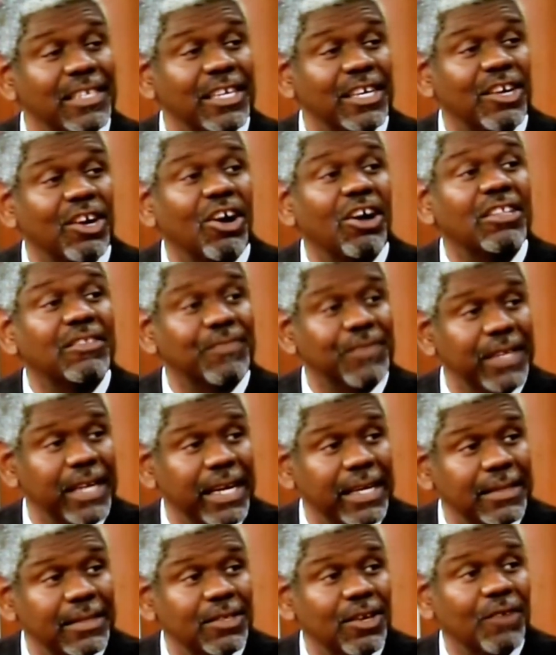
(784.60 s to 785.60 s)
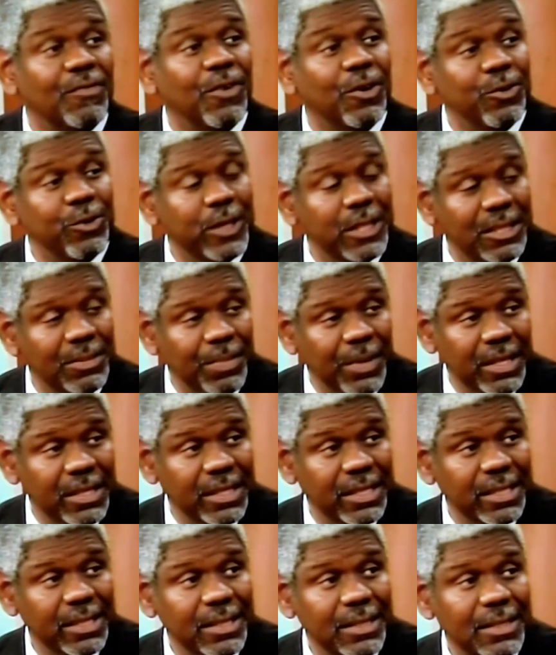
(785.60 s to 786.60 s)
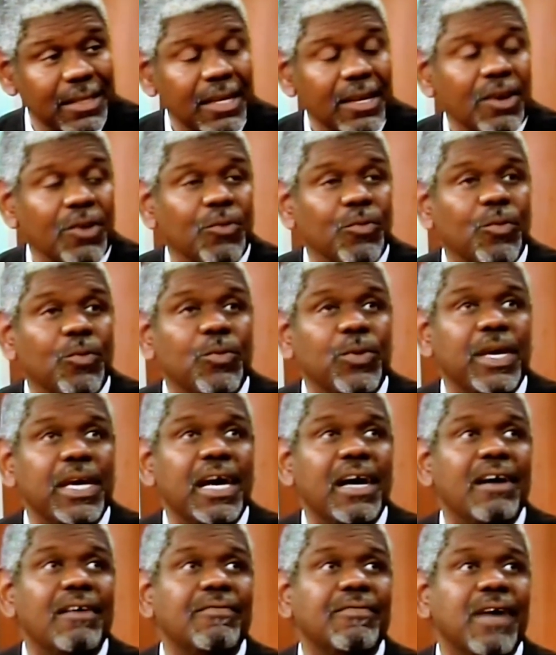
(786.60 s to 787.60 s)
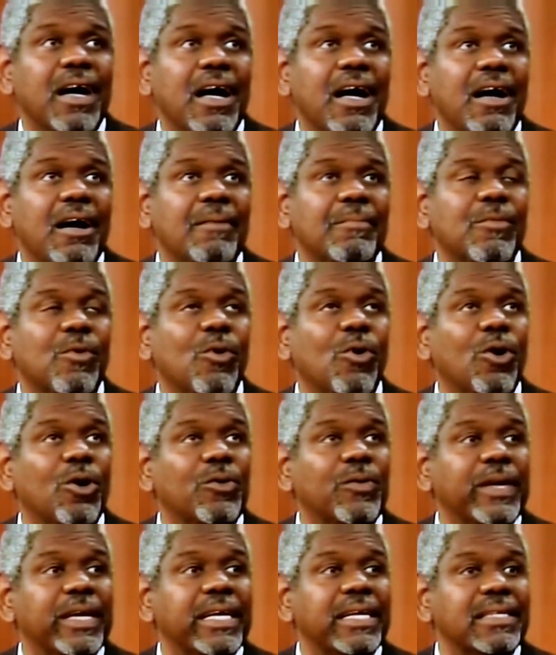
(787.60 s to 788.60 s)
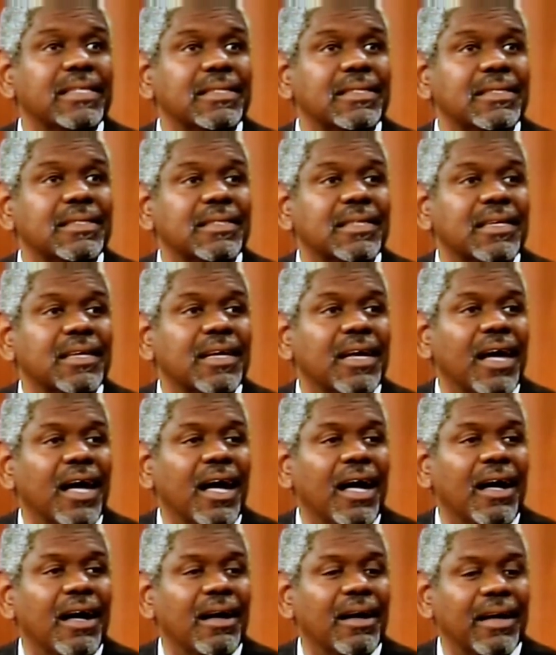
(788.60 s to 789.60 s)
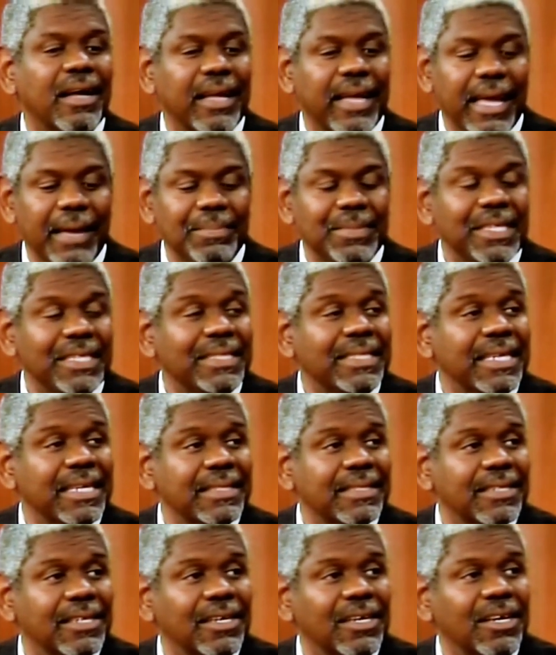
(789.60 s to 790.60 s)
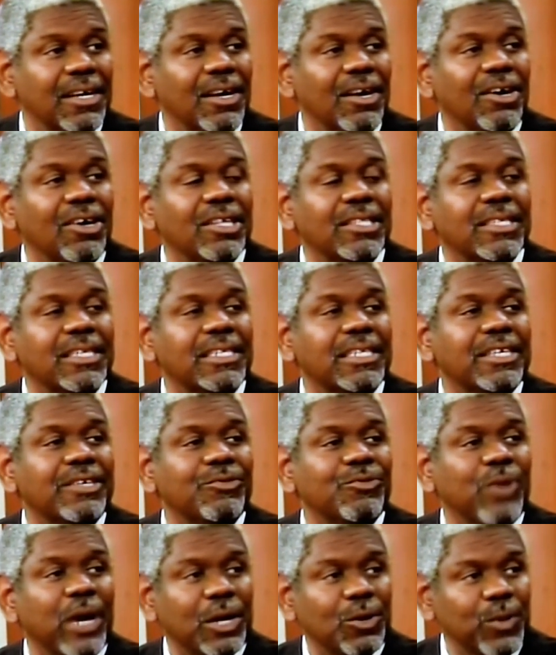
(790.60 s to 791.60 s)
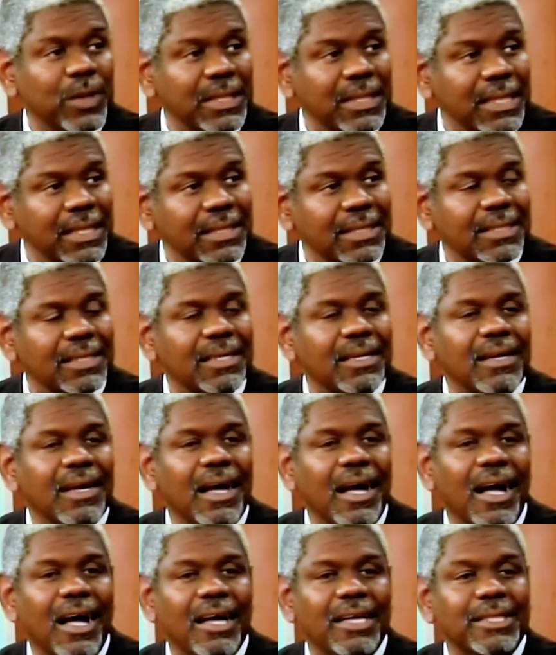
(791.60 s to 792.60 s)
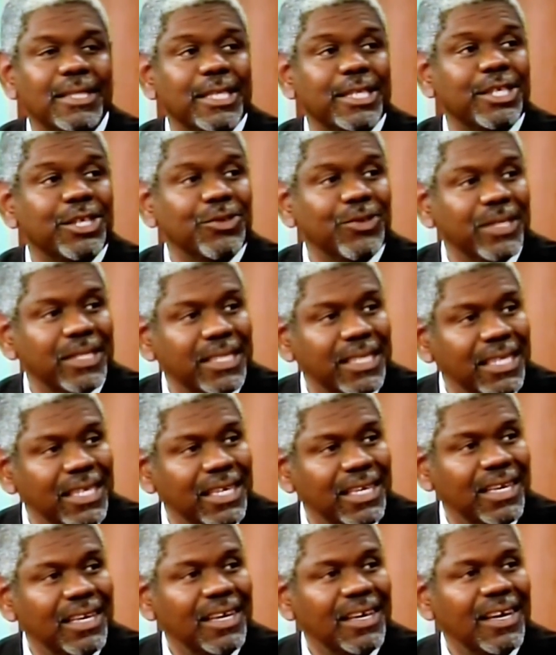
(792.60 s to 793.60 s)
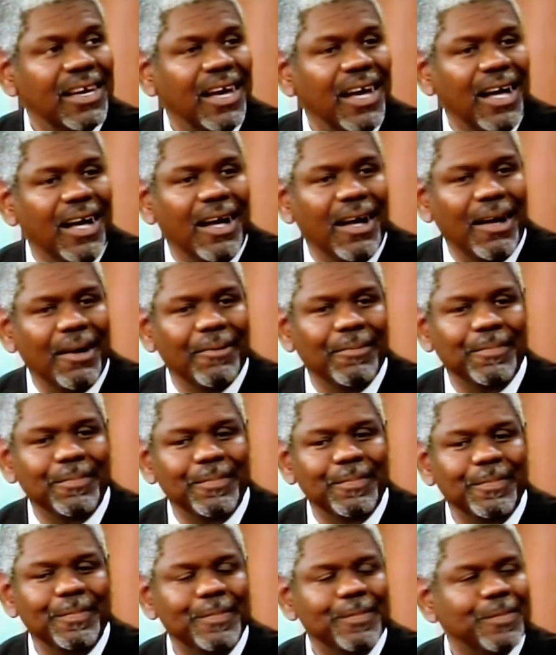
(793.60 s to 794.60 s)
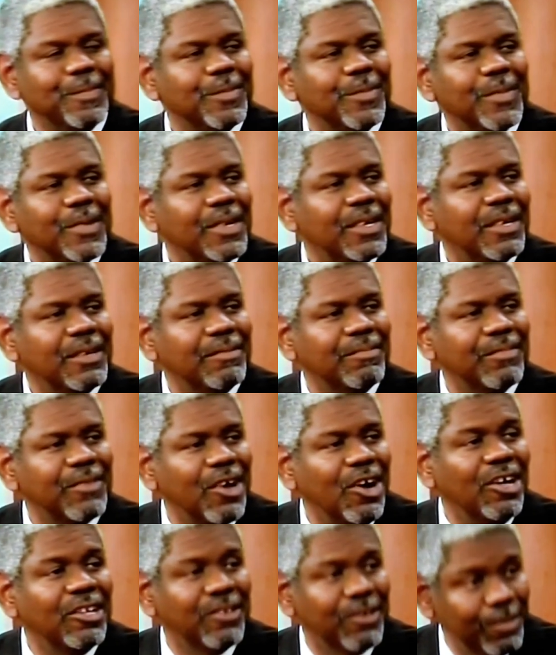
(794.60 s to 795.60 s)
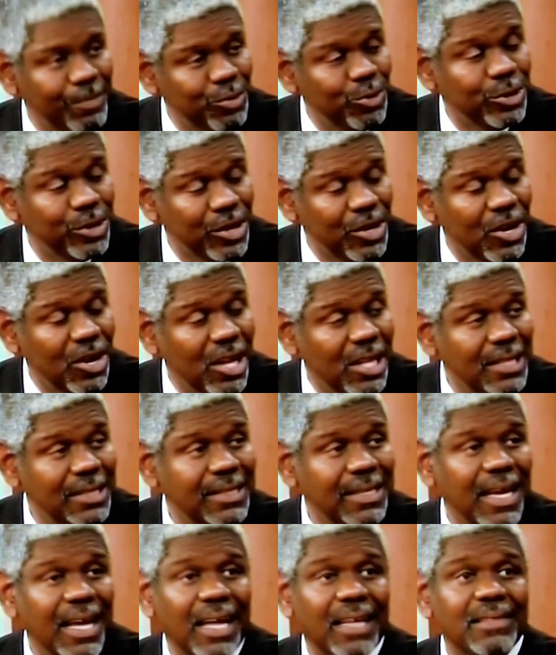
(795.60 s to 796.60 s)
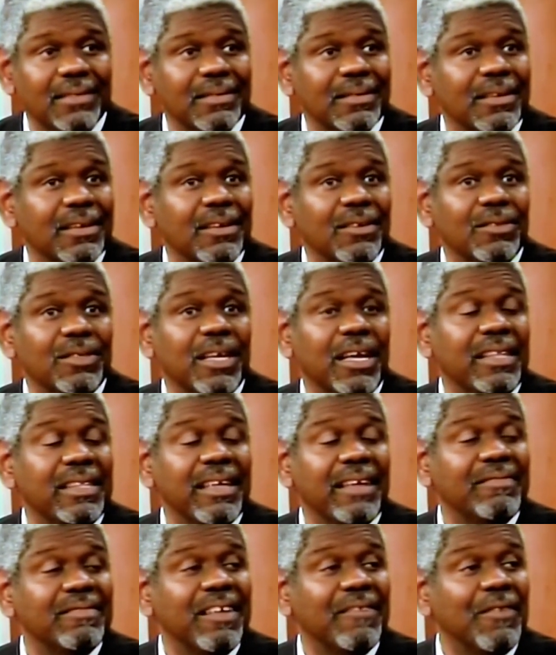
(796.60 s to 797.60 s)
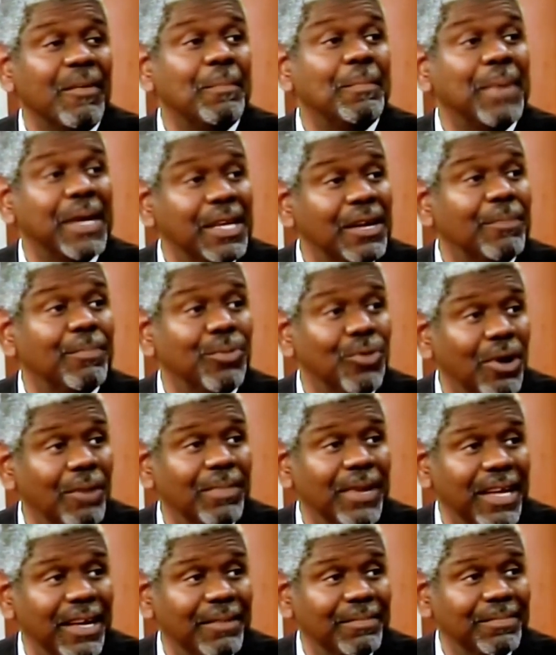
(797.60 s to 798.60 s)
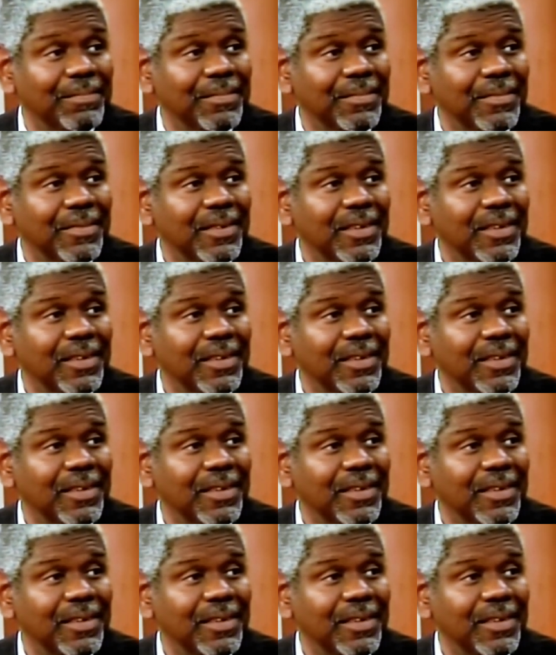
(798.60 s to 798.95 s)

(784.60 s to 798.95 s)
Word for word: the confidence of our respondents. We have um, always uh, kept the data under the requisite uh, security um, protocols. protocols, and there, there's never been a problem